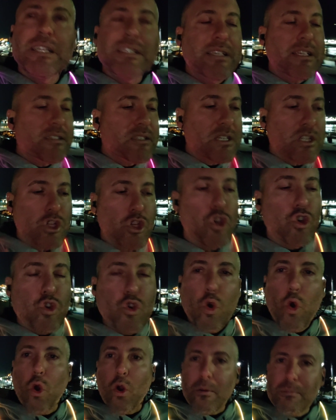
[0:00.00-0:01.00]
This isn't
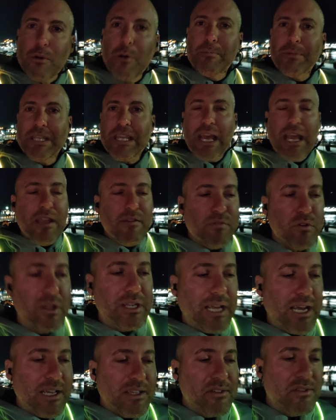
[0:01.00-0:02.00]
normal
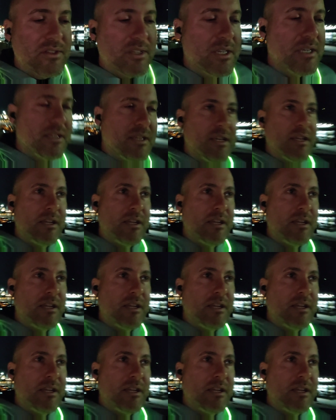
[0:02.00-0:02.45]
behavior, guys.